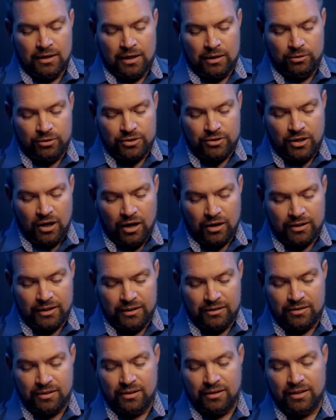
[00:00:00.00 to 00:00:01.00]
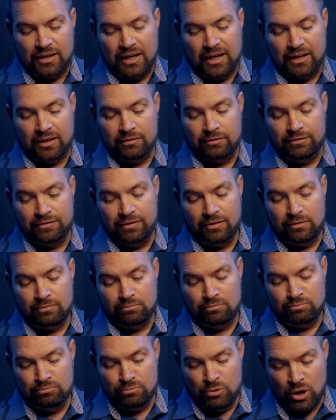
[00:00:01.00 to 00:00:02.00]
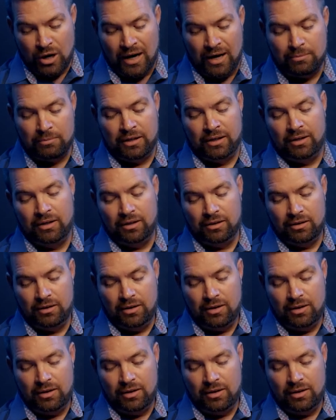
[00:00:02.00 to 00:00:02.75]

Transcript: I was talking to the God of Muhammad.